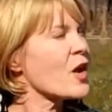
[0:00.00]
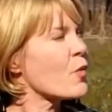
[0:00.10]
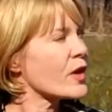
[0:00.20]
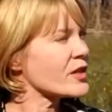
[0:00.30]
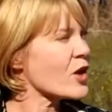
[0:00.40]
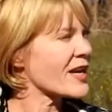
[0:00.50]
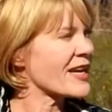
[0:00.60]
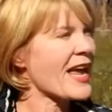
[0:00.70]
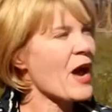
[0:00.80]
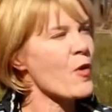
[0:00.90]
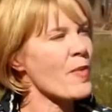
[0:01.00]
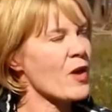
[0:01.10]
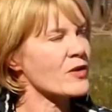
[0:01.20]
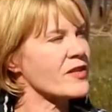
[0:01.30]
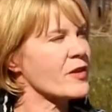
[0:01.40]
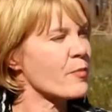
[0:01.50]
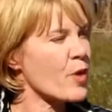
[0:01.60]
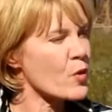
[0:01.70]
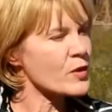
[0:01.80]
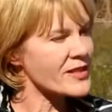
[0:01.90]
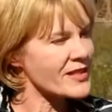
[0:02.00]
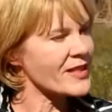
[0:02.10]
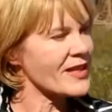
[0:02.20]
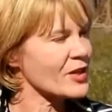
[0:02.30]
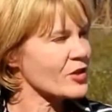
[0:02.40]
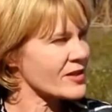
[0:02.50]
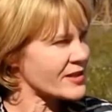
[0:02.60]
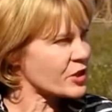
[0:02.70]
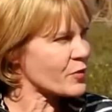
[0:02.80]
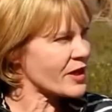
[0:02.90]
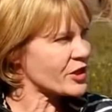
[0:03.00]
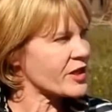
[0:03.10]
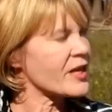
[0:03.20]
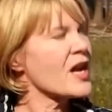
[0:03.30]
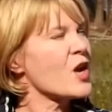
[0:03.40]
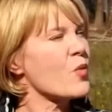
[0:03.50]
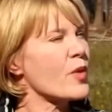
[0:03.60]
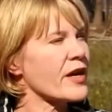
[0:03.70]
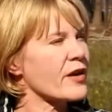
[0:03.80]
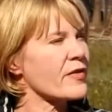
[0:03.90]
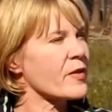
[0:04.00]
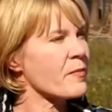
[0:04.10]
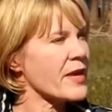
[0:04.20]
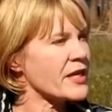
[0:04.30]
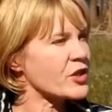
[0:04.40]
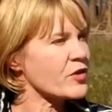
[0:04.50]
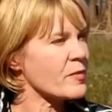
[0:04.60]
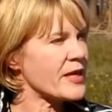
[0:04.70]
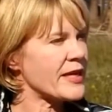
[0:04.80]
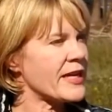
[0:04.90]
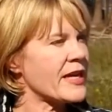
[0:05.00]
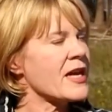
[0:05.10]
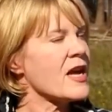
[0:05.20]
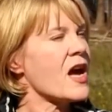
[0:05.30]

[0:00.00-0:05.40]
We're talking now about the post-election situation where the mainstream media,